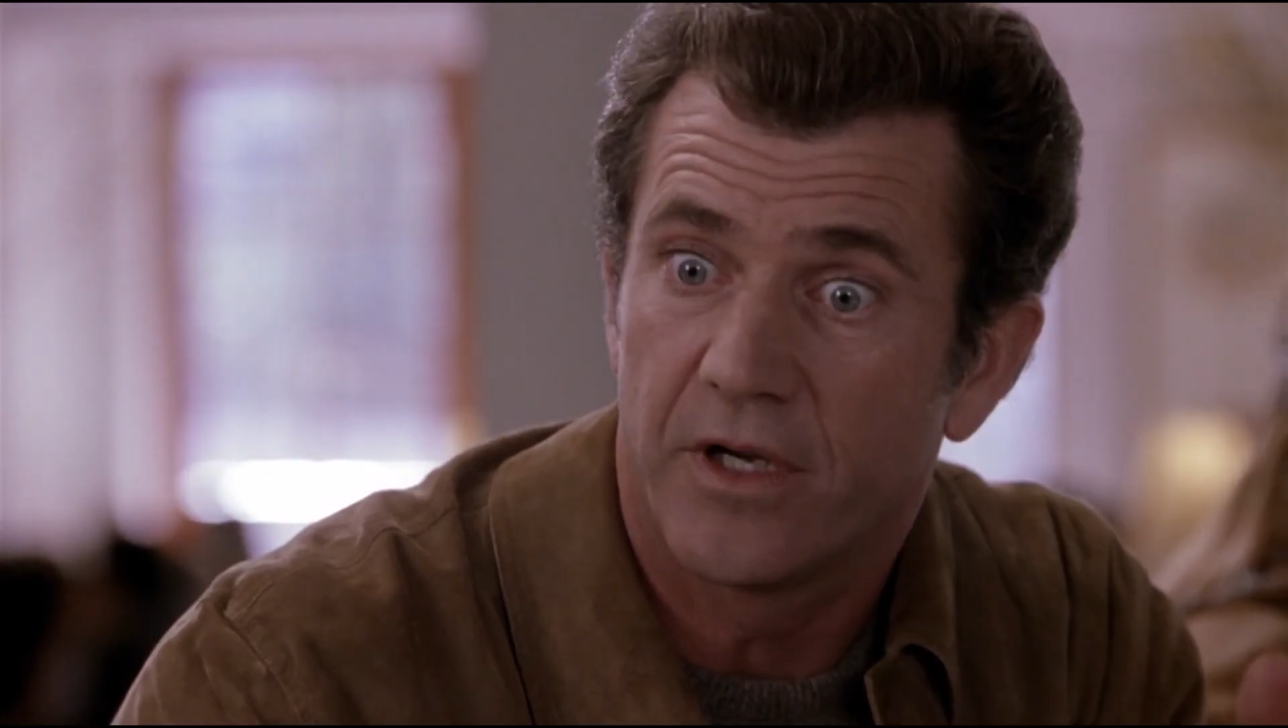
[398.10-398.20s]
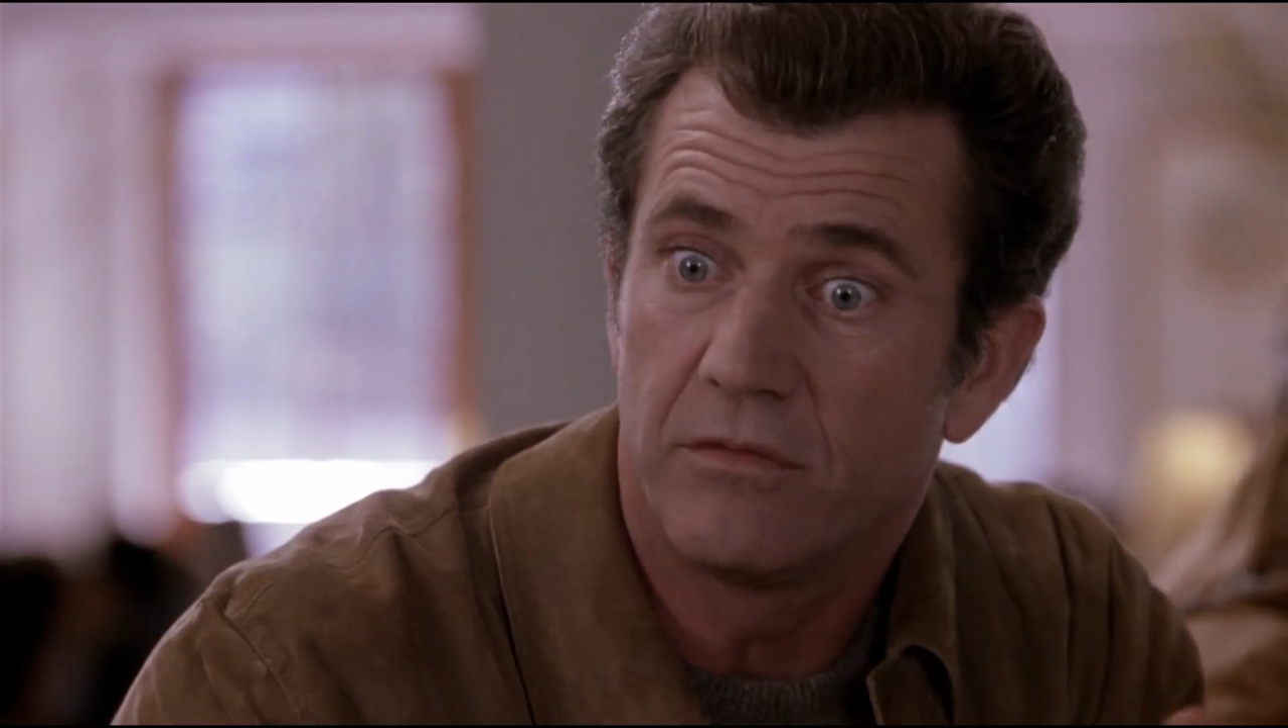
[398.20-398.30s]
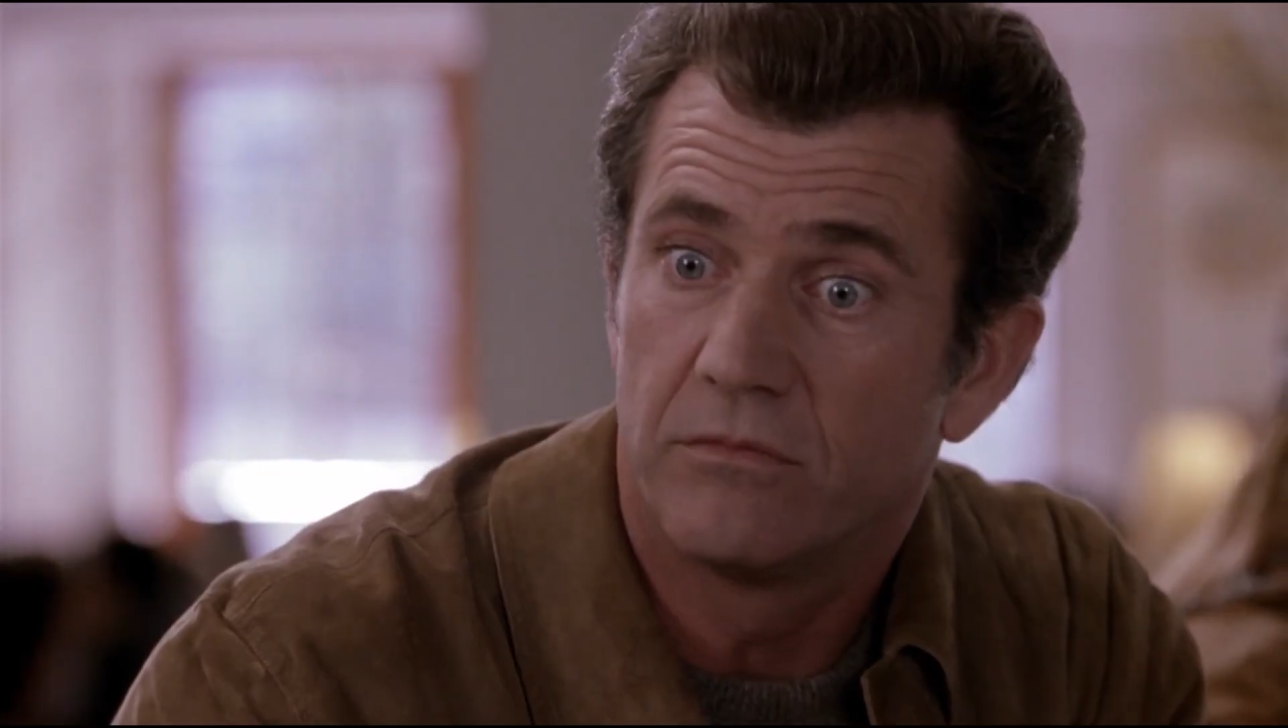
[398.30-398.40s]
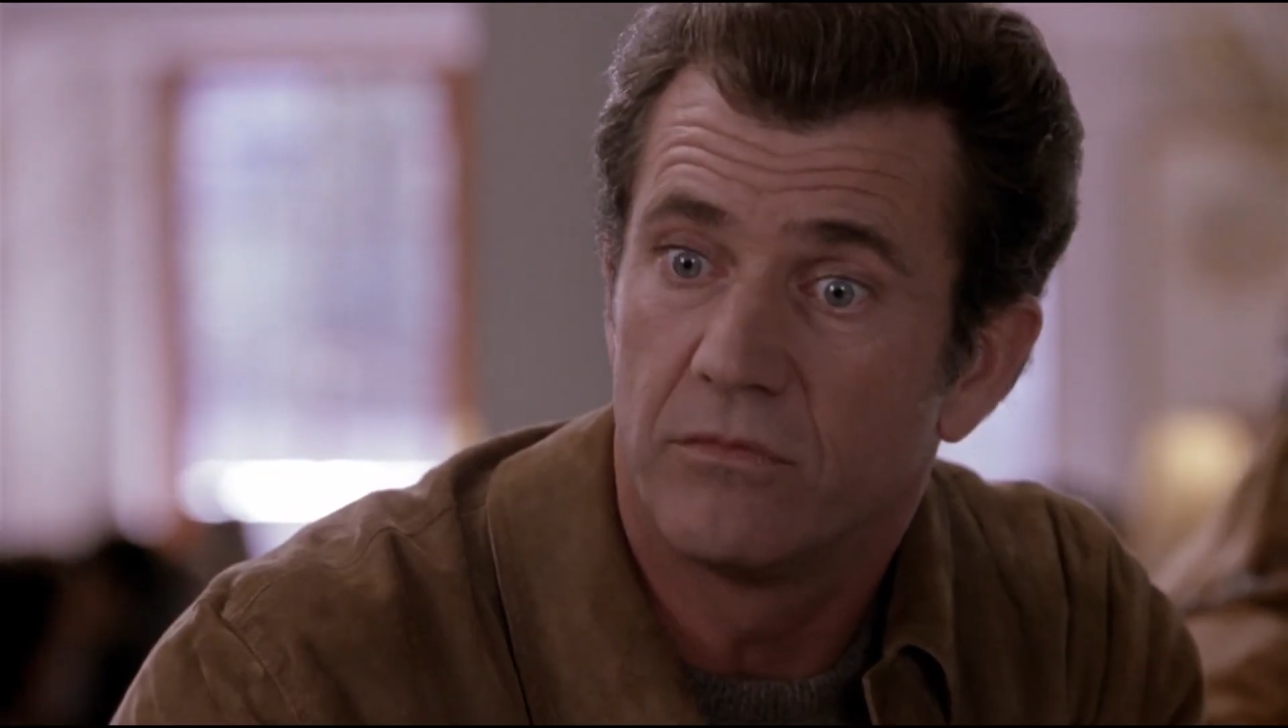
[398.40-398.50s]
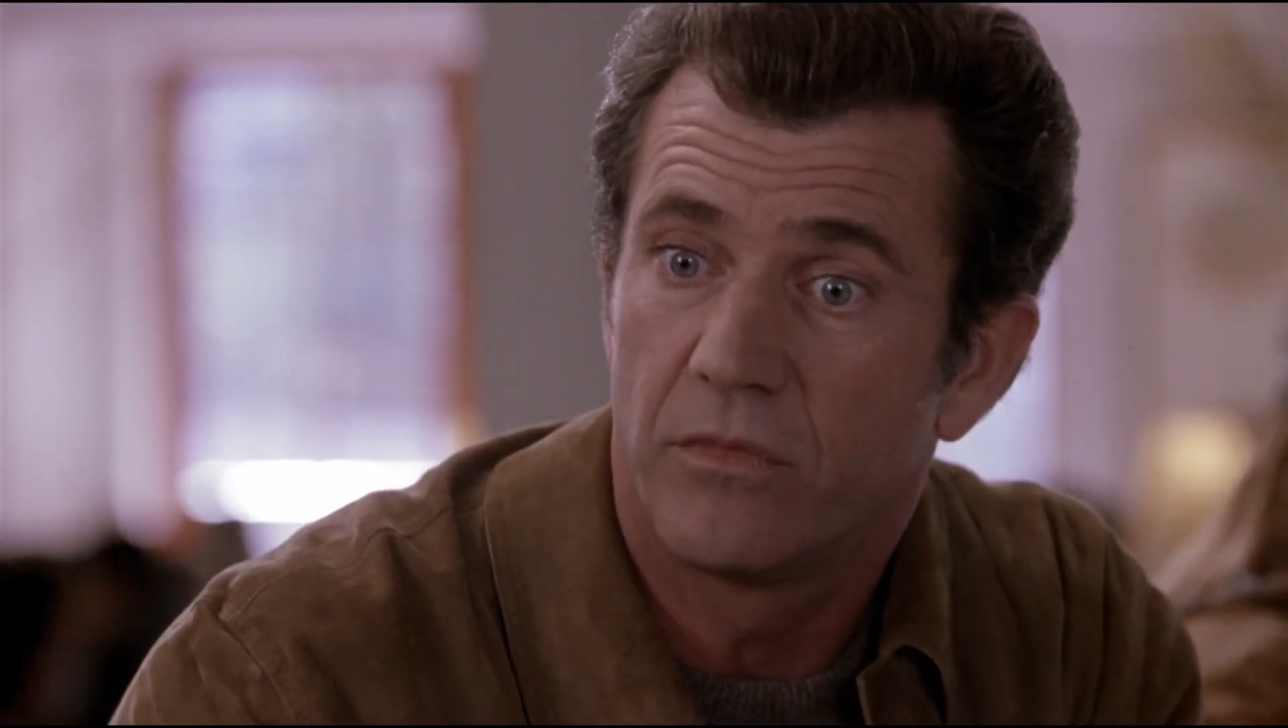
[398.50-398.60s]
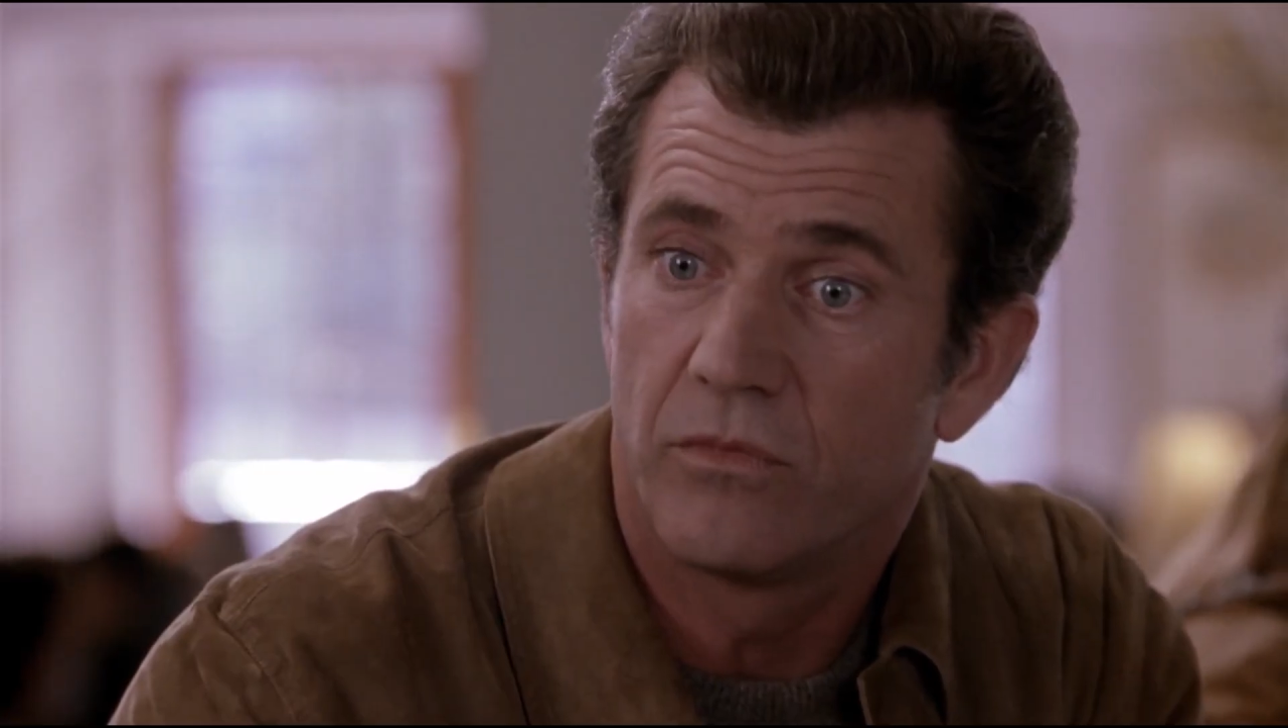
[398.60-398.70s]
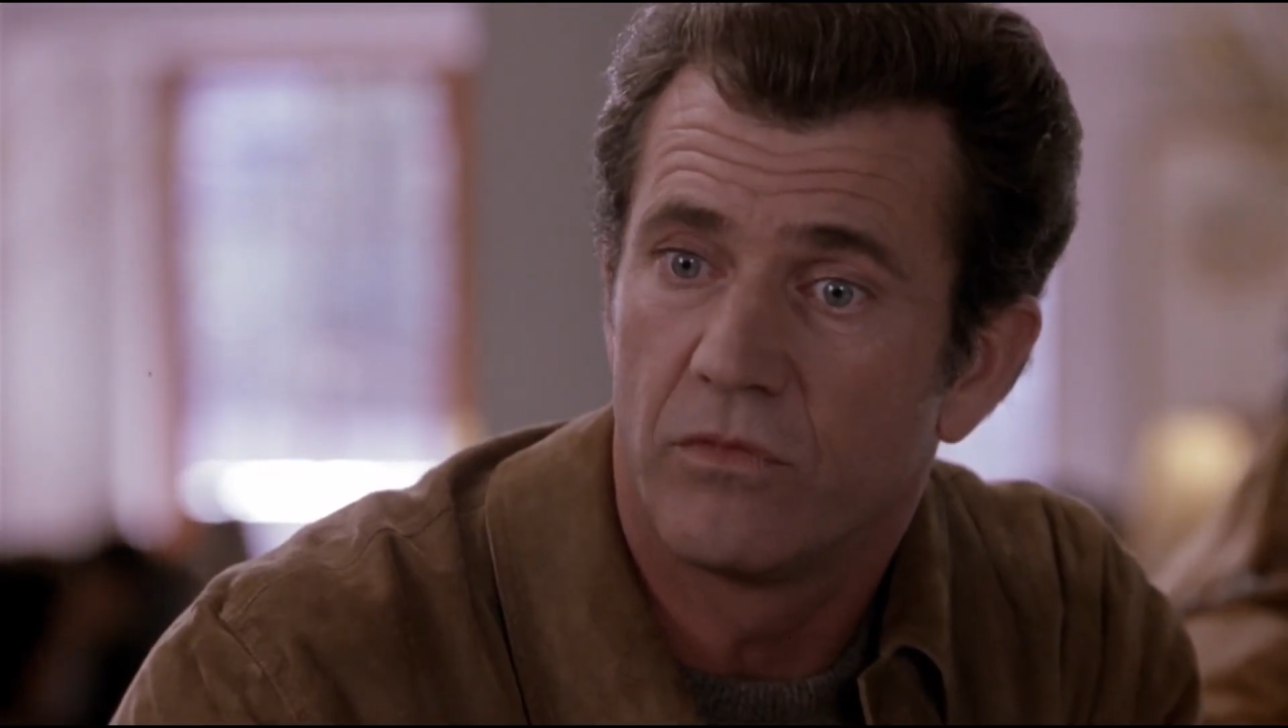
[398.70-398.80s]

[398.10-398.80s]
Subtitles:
things go